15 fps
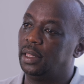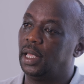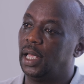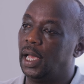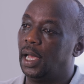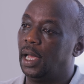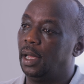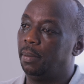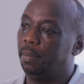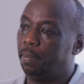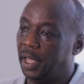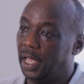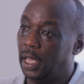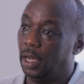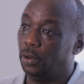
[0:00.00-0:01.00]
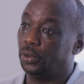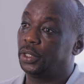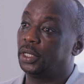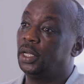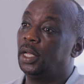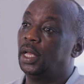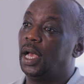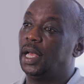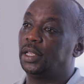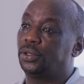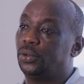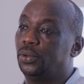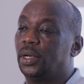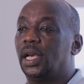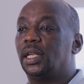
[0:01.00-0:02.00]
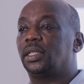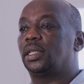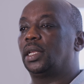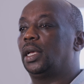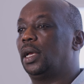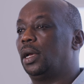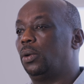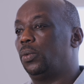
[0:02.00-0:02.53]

their payout as soon as uh,